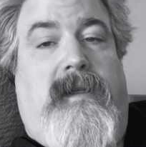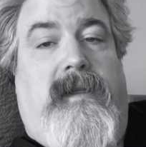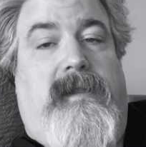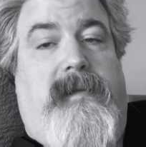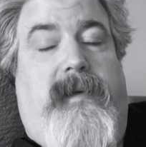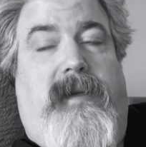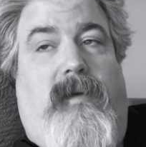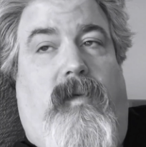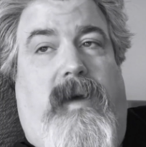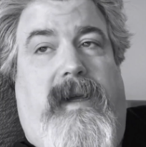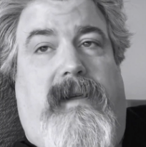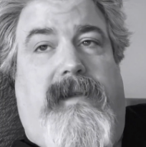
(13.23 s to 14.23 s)
It's been a
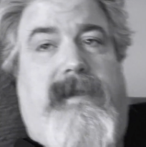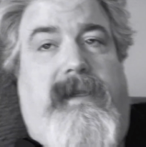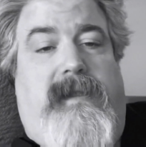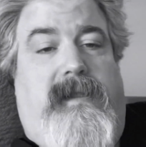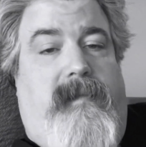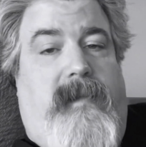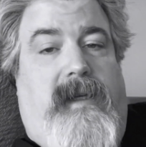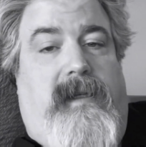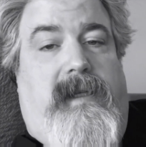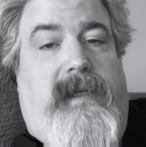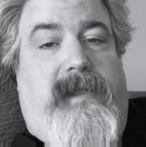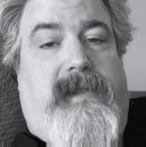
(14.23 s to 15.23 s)
while since my
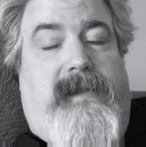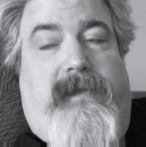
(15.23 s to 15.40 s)
last